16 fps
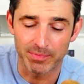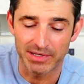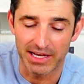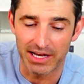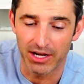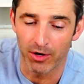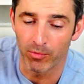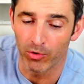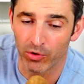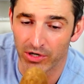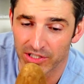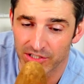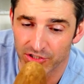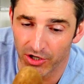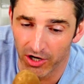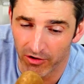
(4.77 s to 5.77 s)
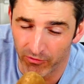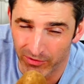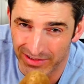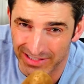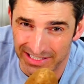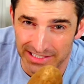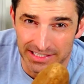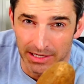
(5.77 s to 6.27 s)
potato, we're gonna start off with
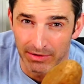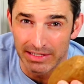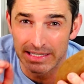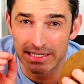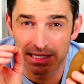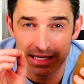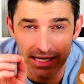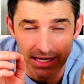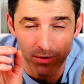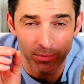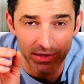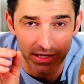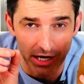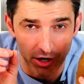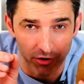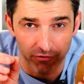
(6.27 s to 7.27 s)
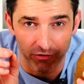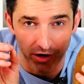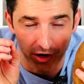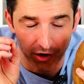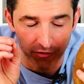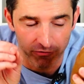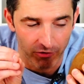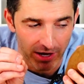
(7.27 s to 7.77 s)
this. Now the key with air
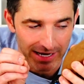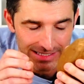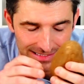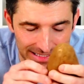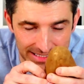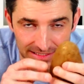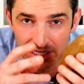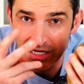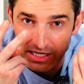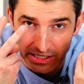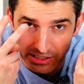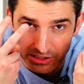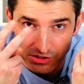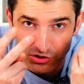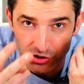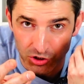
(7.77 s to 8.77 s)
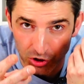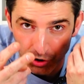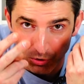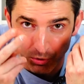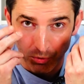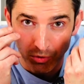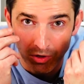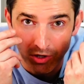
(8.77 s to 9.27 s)
fryer fries is it's
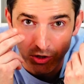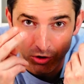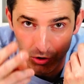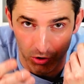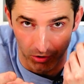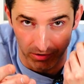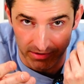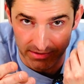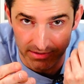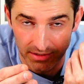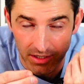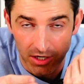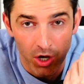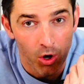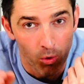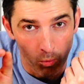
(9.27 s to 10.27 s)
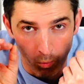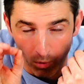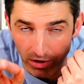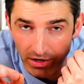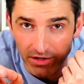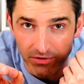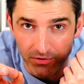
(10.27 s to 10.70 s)
2 cooks. One at